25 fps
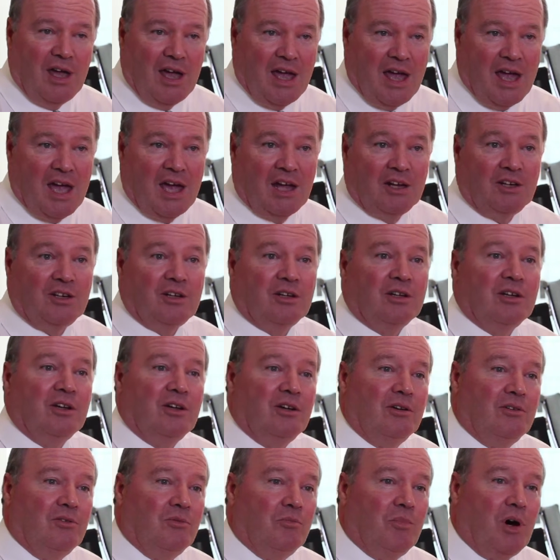and
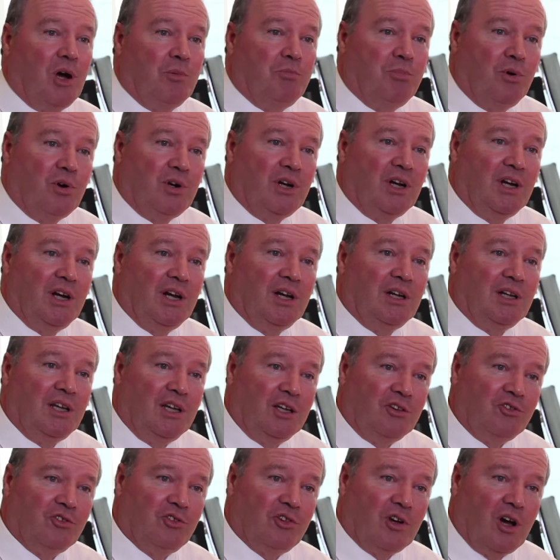by putting it
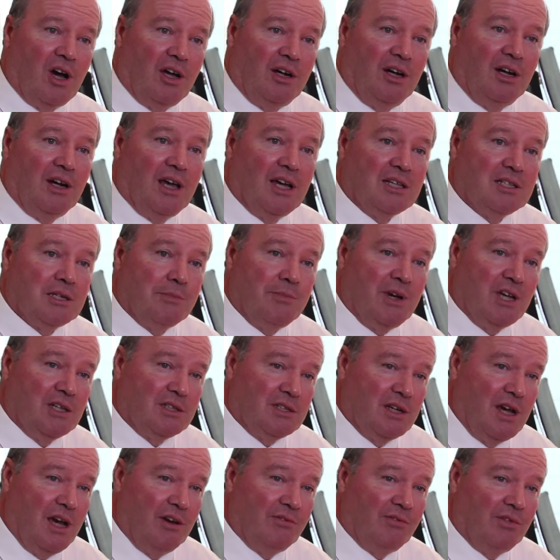inside an
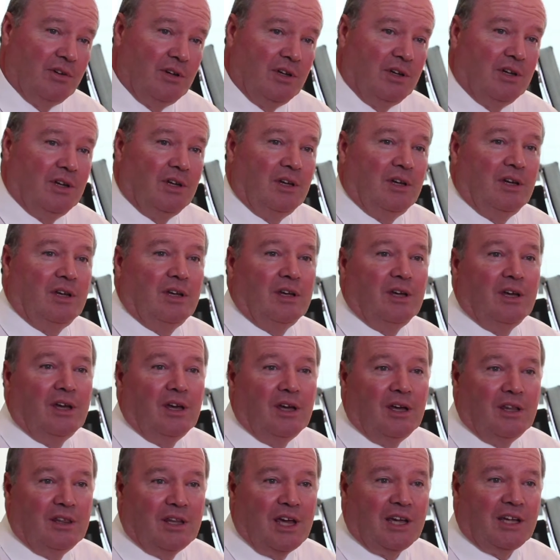SMSF
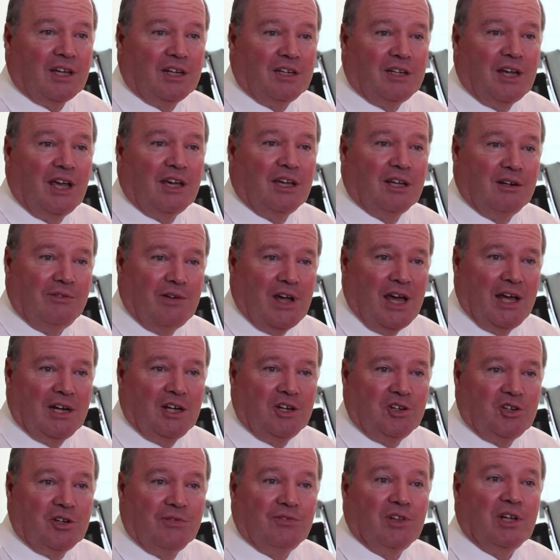they can take
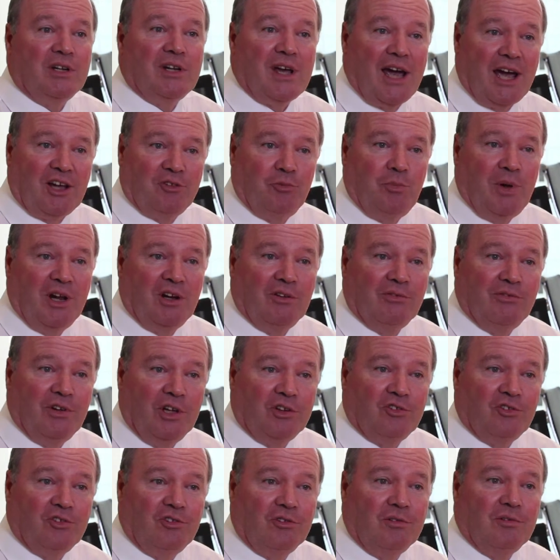advantage of the tax
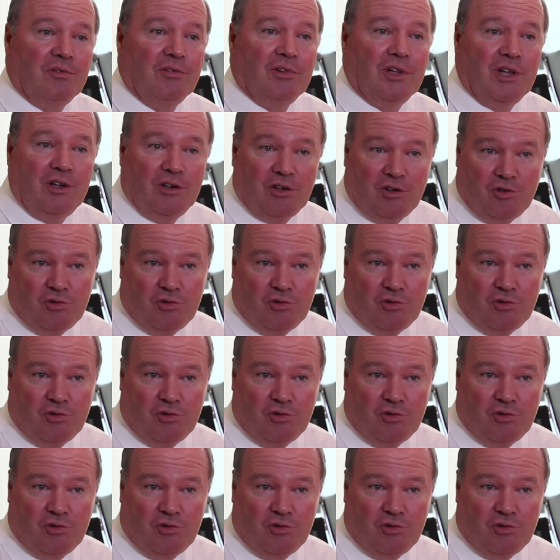benefits that